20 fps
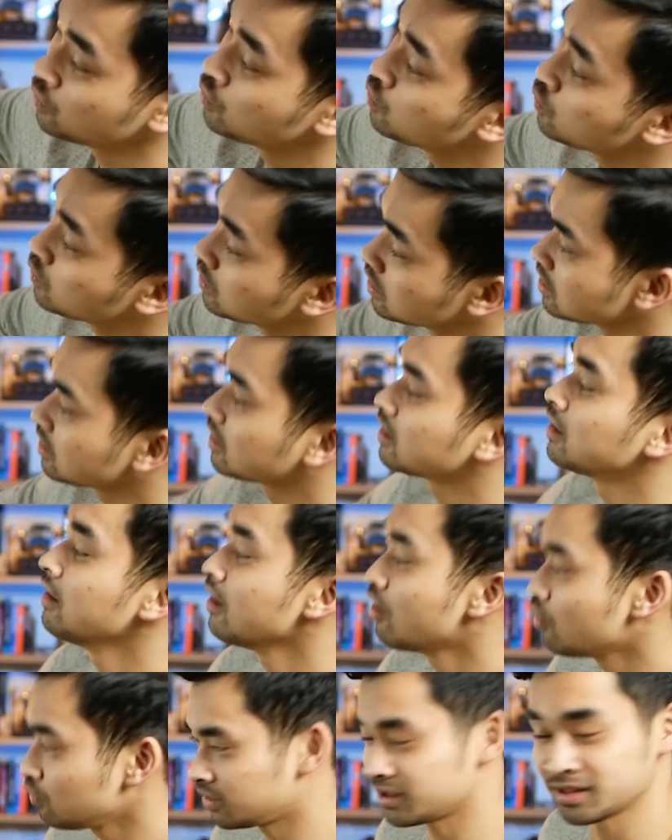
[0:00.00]
you look
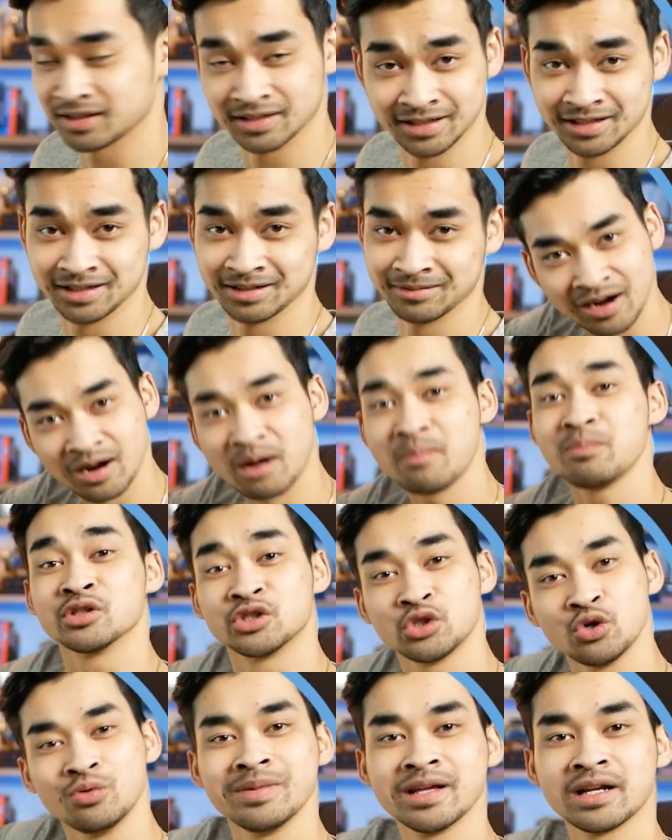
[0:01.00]
closely, all right, I'm gonna
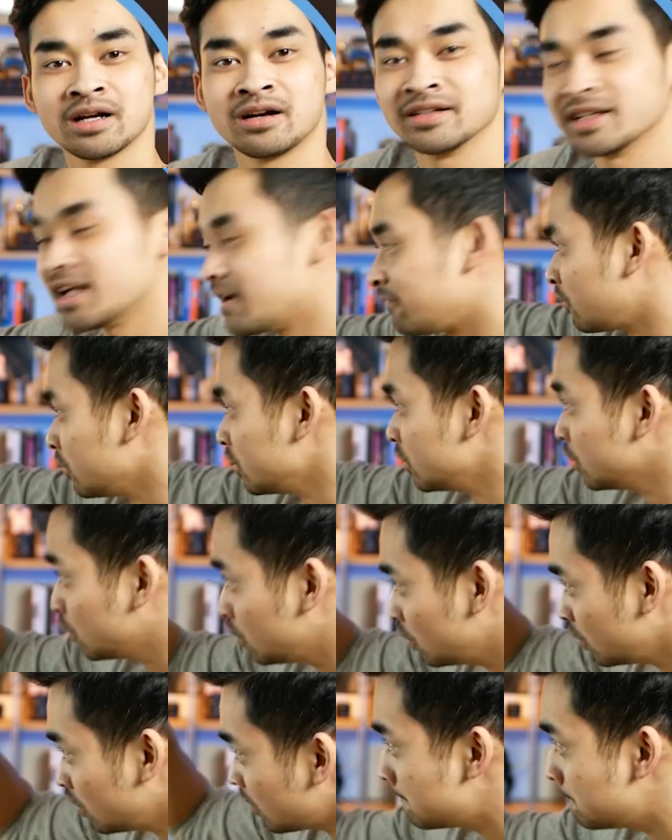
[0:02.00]
zoom in on that for
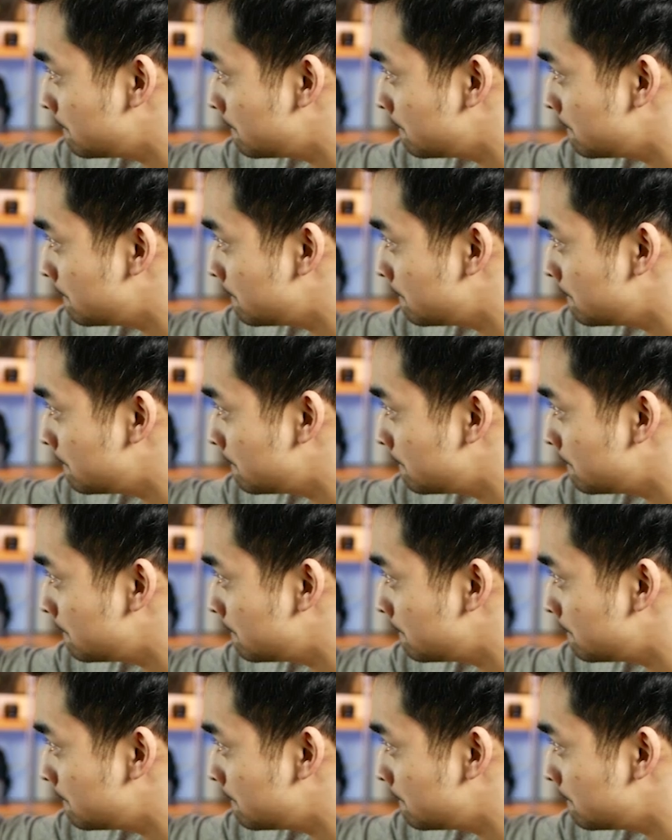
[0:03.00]
you.